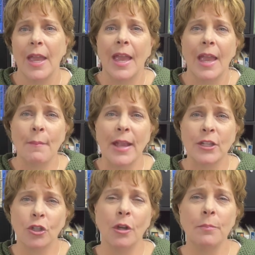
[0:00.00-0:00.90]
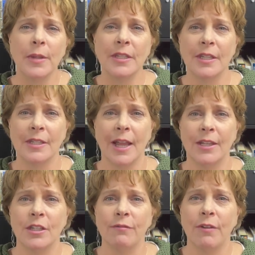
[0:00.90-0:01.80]
It makes good business
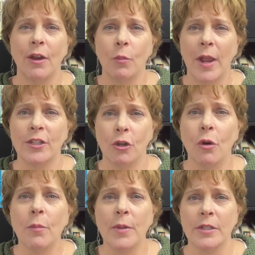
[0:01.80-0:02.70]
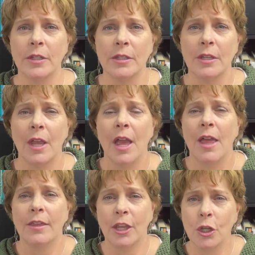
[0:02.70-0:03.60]
sense to find ways in your business
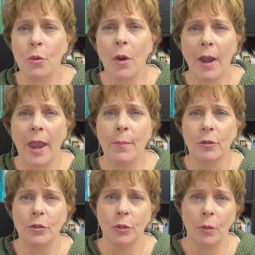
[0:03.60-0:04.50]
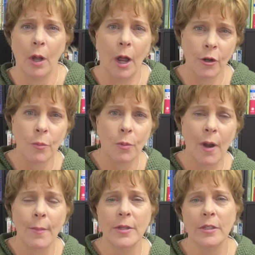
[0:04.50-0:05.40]
that you are able to
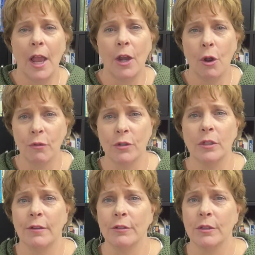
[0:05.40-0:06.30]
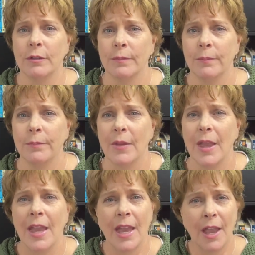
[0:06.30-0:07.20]
underpromise and overdeliver.
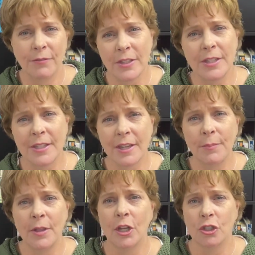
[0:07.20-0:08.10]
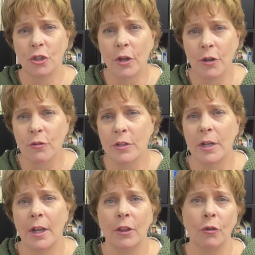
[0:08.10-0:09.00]
If this is something that you're interested
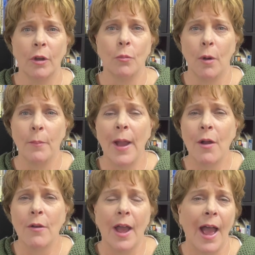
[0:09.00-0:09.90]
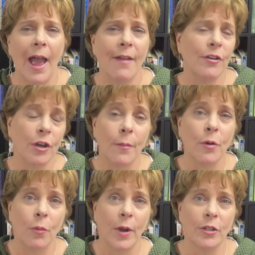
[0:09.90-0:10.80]
in learning more about, I have a number
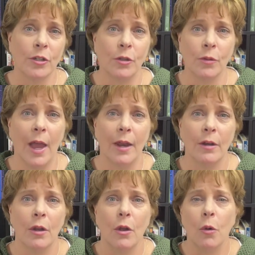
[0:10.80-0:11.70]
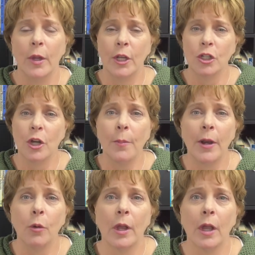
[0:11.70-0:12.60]
of ways to do that. We can jump on
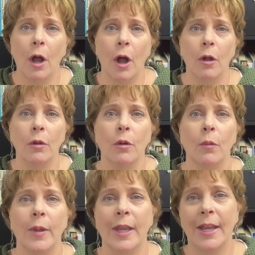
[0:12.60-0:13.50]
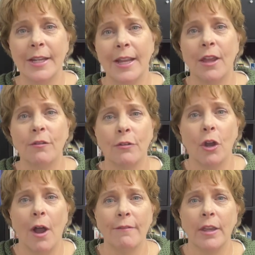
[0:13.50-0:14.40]
a quick call, we can get together for
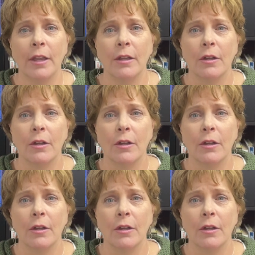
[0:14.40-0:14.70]
coffee,